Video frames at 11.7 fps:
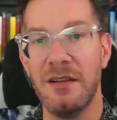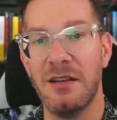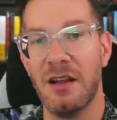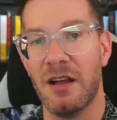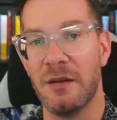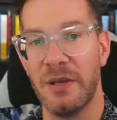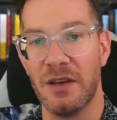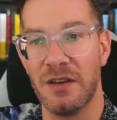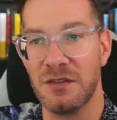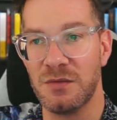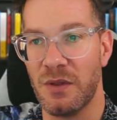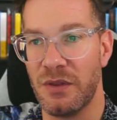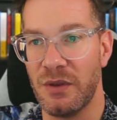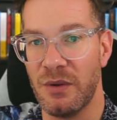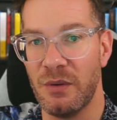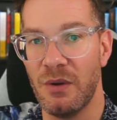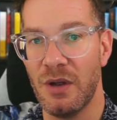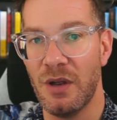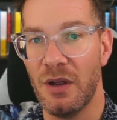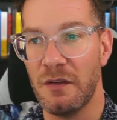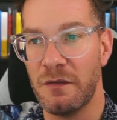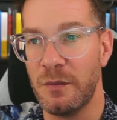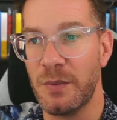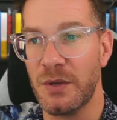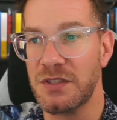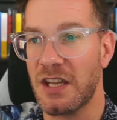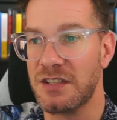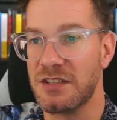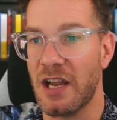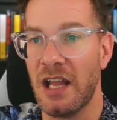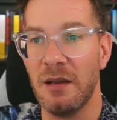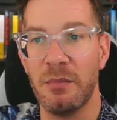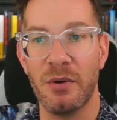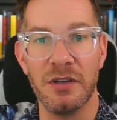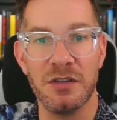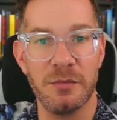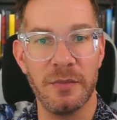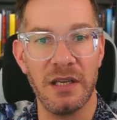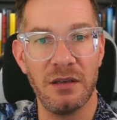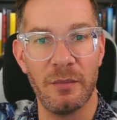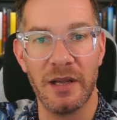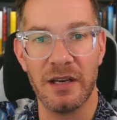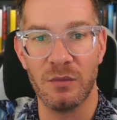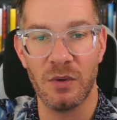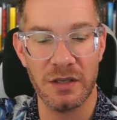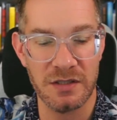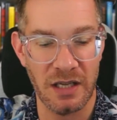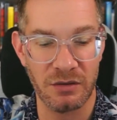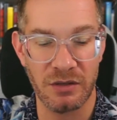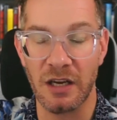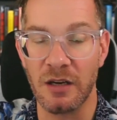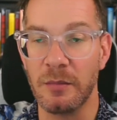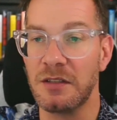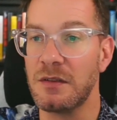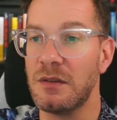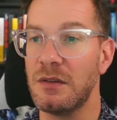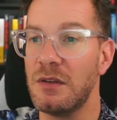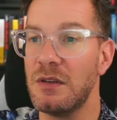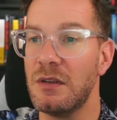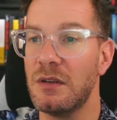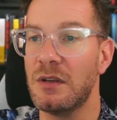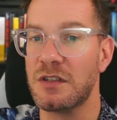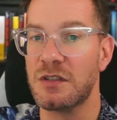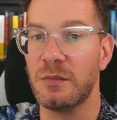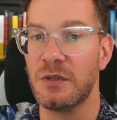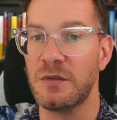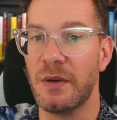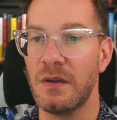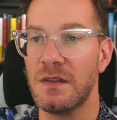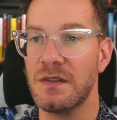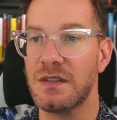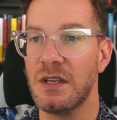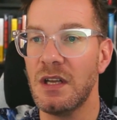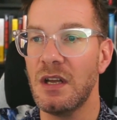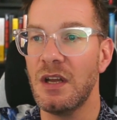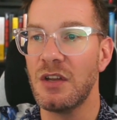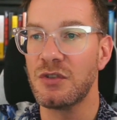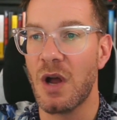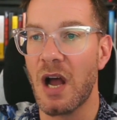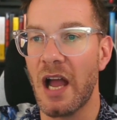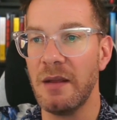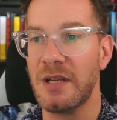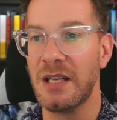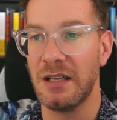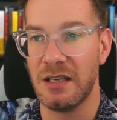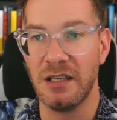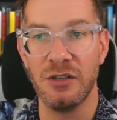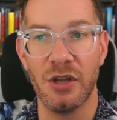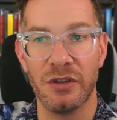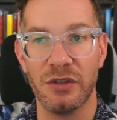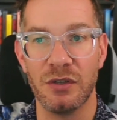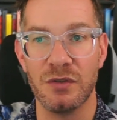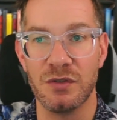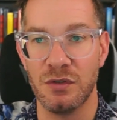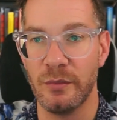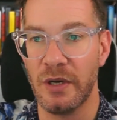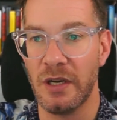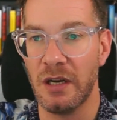got to be honest with you. Football stats are hella boring to me no matter what. I don't care about the customer experience. So I am clearly not the consumer here,